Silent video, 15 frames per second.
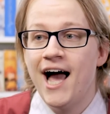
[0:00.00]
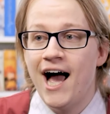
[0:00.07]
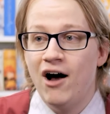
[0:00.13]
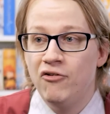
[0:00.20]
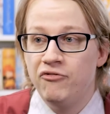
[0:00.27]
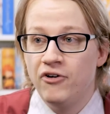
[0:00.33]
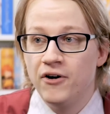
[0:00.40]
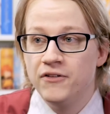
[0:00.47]

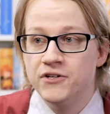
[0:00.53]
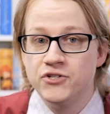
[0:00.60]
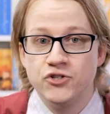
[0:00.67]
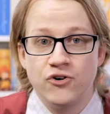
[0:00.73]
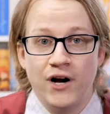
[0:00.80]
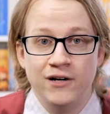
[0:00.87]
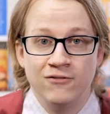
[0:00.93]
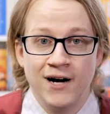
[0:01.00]
how far this
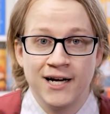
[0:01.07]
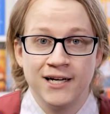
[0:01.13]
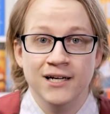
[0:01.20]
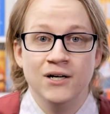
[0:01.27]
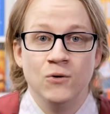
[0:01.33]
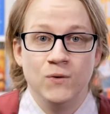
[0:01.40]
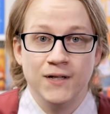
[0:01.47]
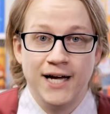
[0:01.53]
train wreck
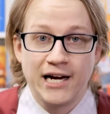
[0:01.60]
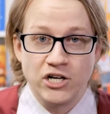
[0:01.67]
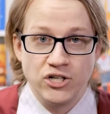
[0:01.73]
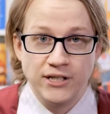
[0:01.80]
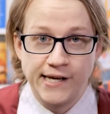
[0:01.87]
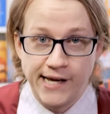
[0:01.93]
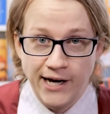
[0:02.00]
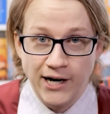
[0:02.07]
will actually